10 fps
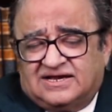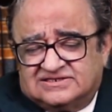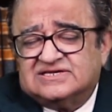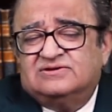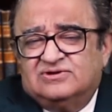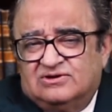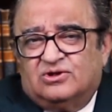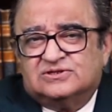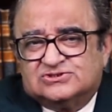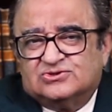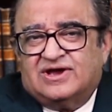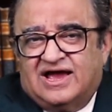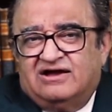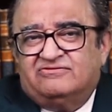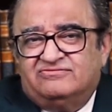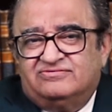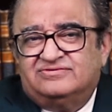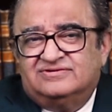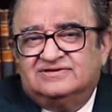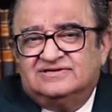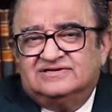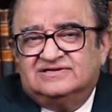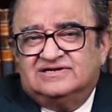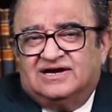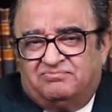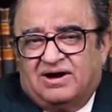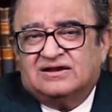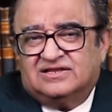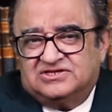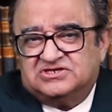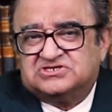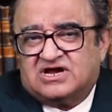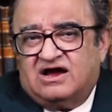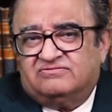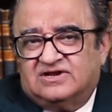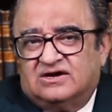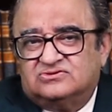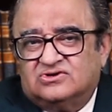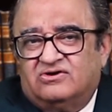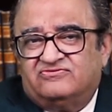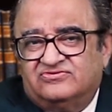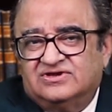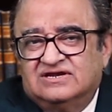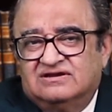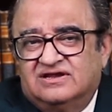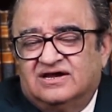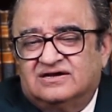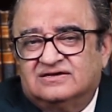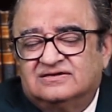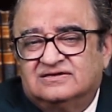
Pakistan will also have a Bangladesh carved out of India,